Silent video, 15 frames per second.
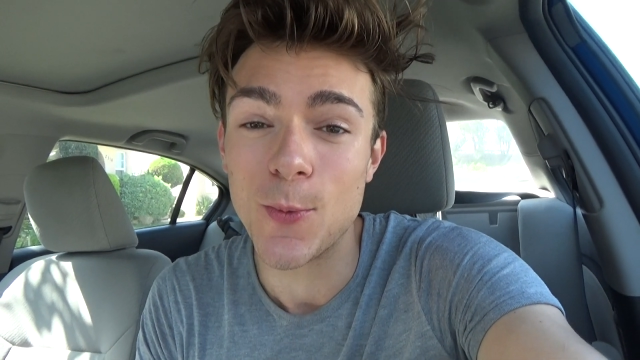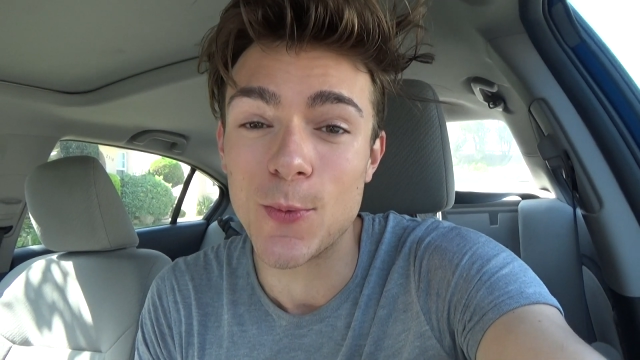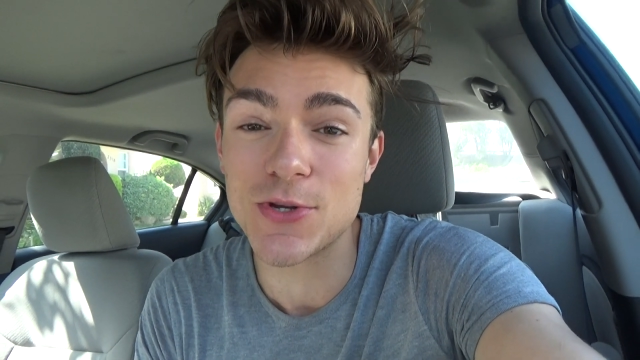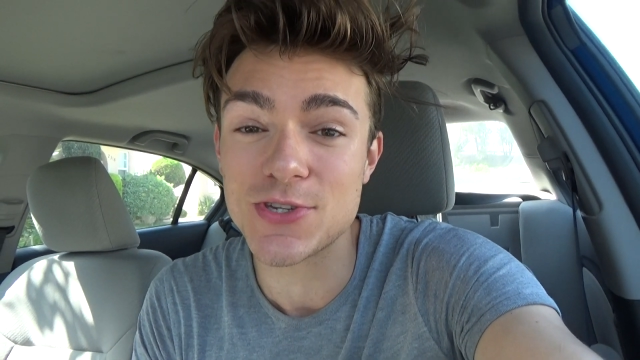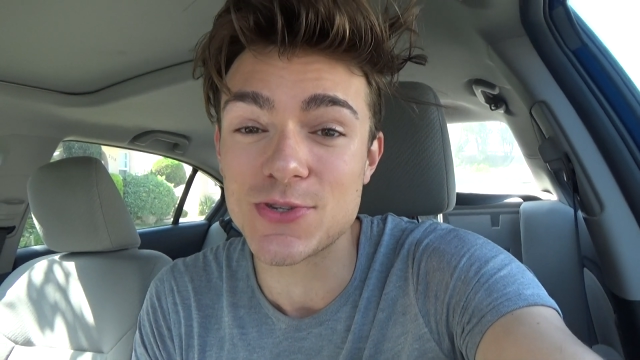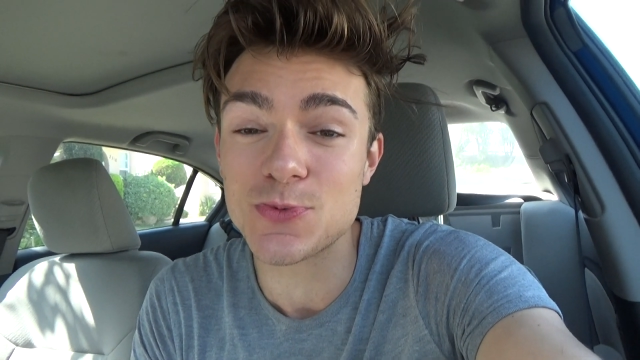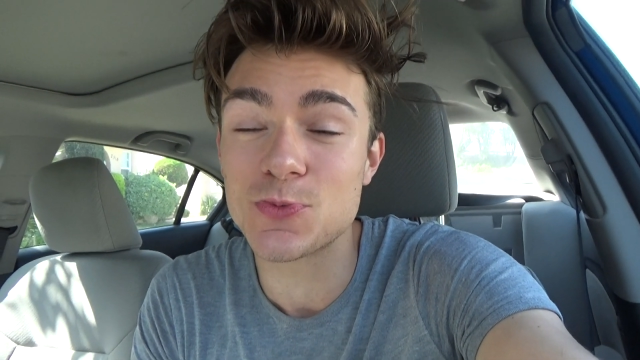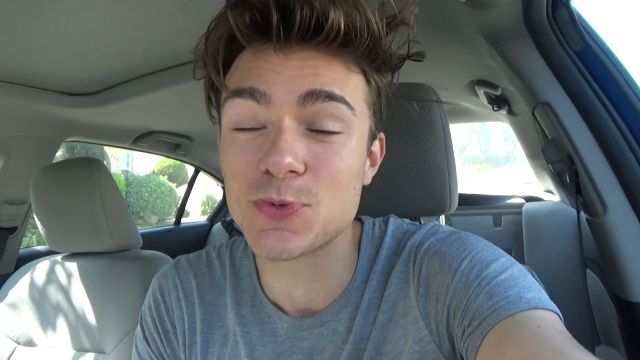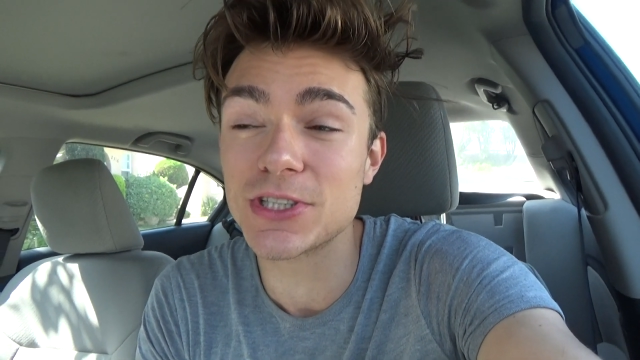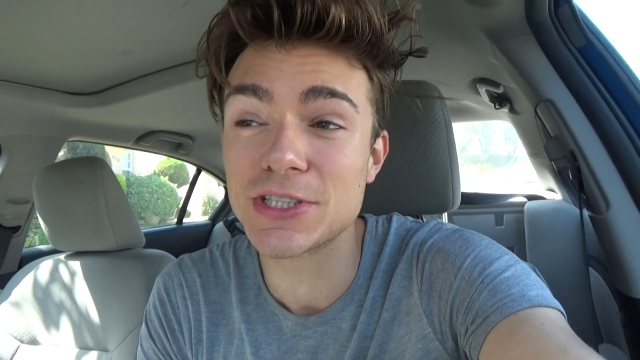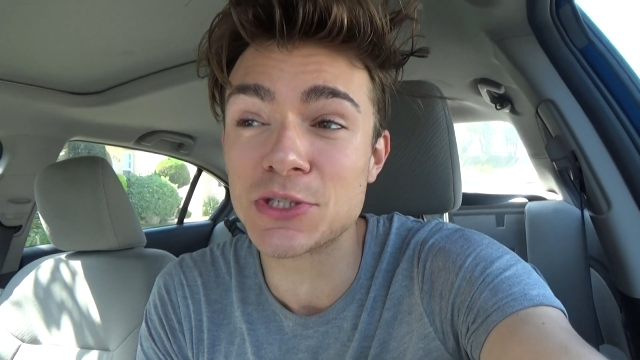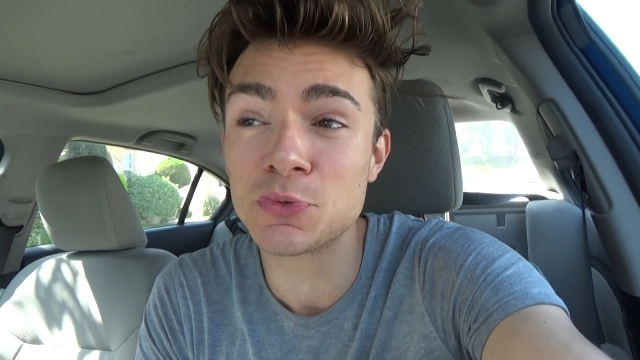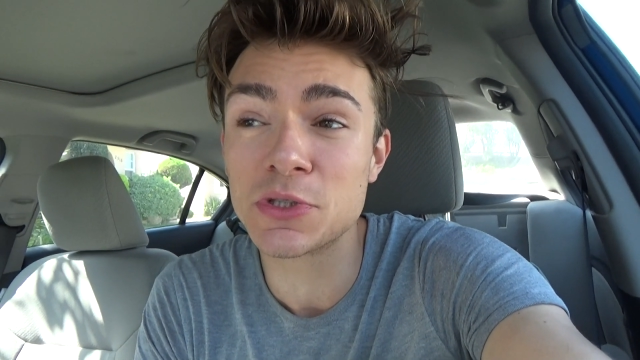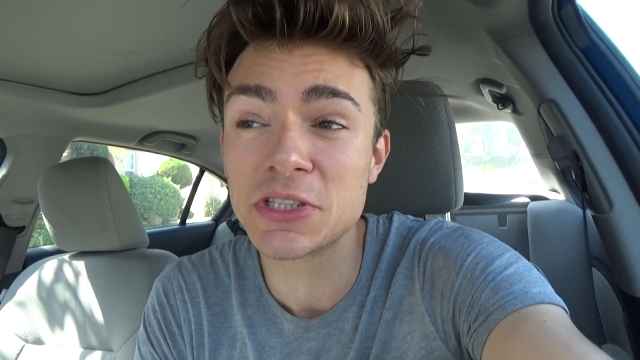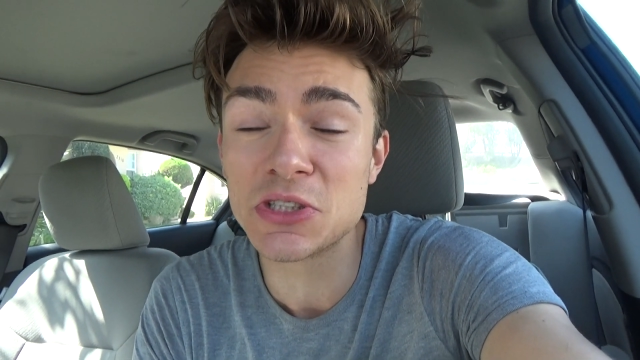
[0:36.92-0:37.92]
which is
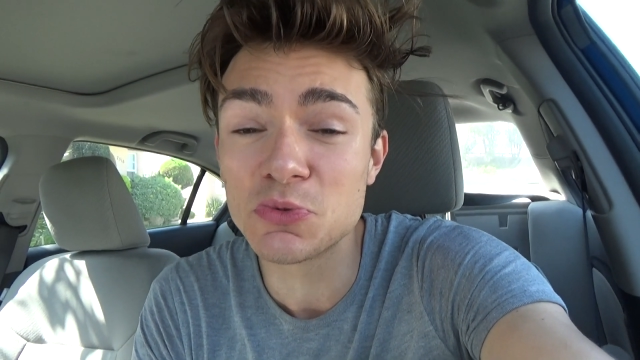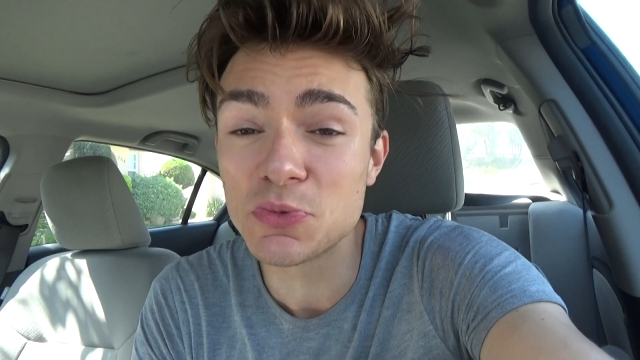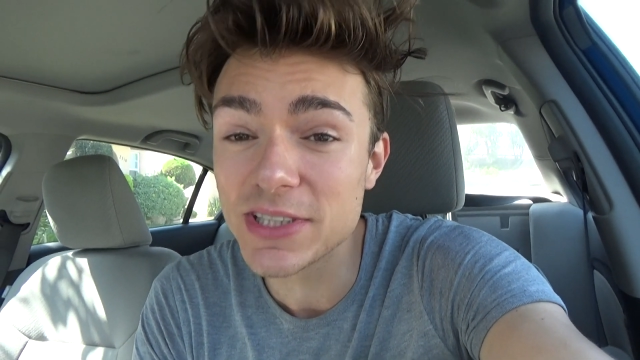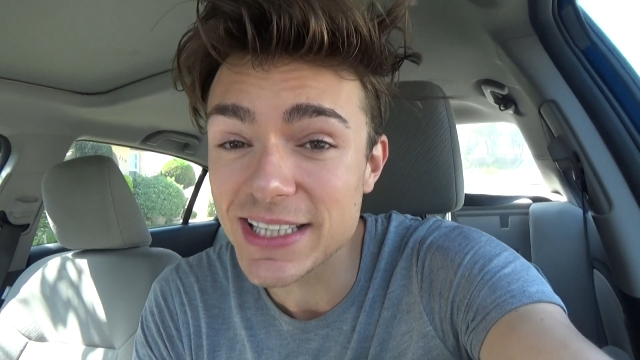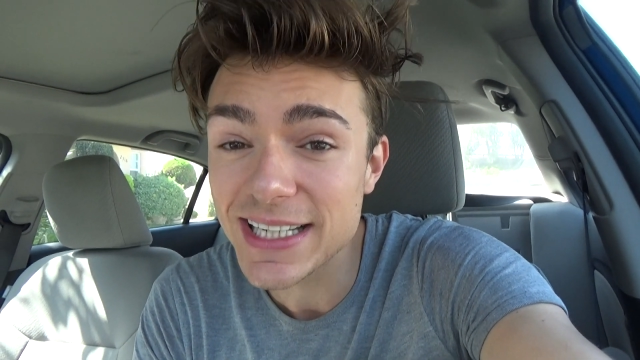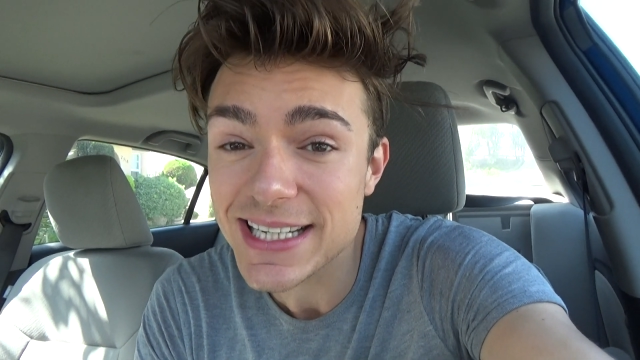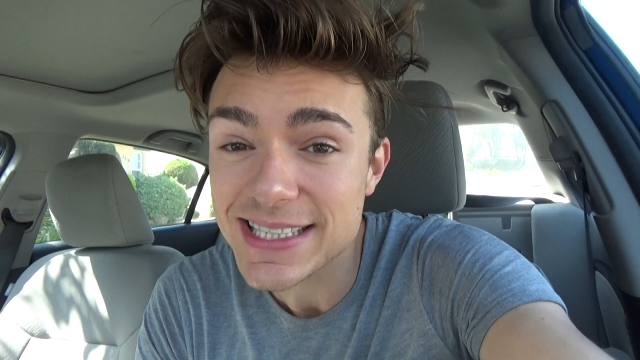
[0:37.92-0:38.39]
really really really